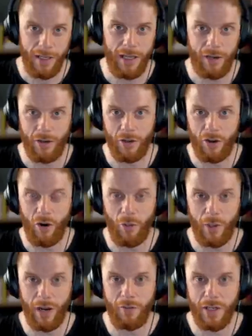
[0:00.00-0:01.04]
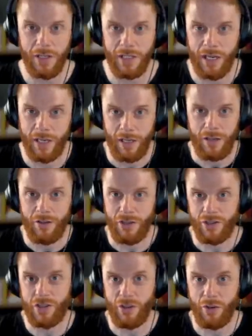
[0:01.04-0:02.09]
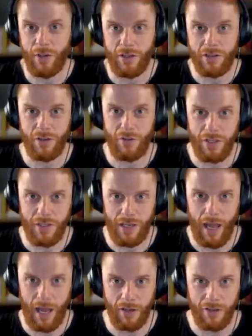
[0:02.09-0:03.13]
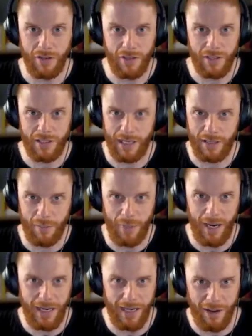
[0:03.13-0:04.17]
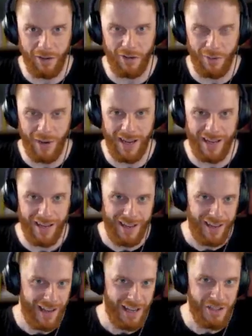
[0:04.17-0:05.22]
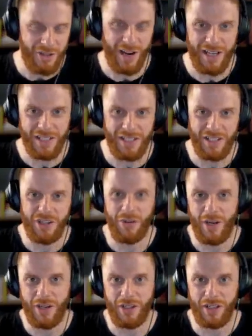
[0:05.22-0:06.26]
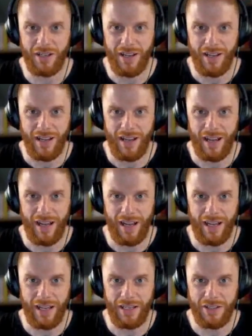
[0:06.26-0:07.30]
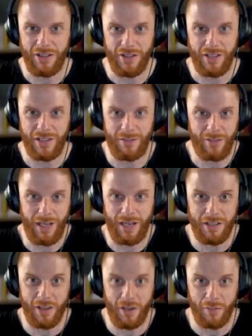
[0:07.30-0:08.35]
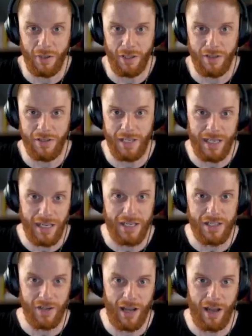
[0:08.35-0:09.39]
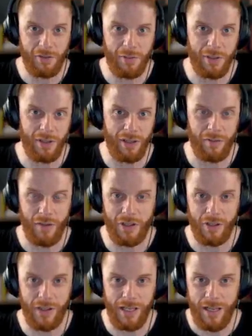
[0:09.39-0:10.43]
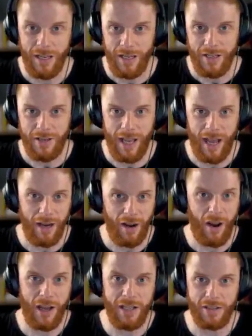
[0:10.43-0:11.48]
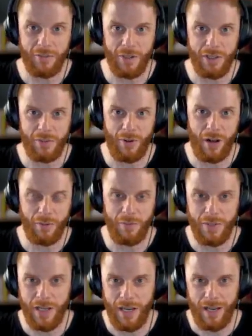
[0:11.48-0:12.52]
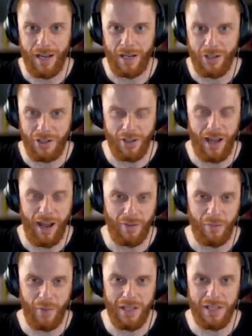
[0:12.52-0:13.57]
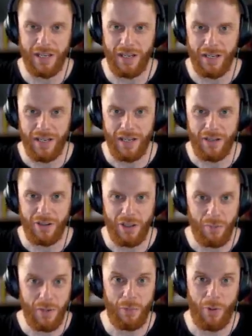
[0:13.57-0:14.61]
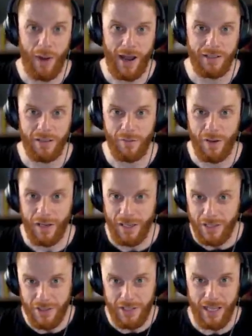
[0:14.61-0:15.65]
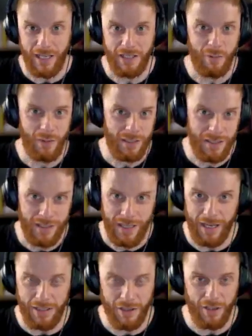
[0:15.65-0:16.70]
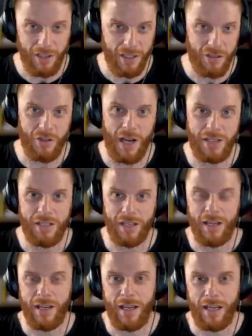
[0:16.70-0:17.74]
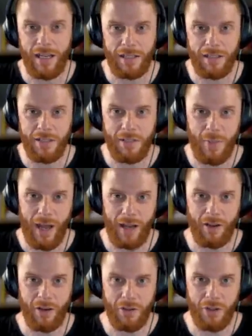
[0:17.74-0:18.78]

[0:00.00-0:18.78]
get on a call, whatever it is. Just do it as soon as you can. Just get the pain out of the way, address the situation, and just get it done because it is going to have to be done eventually. You can't hide some of these problems and you shouldn't have that mindset. You should be proactive. Just get into it, get it done, address it, and get things back on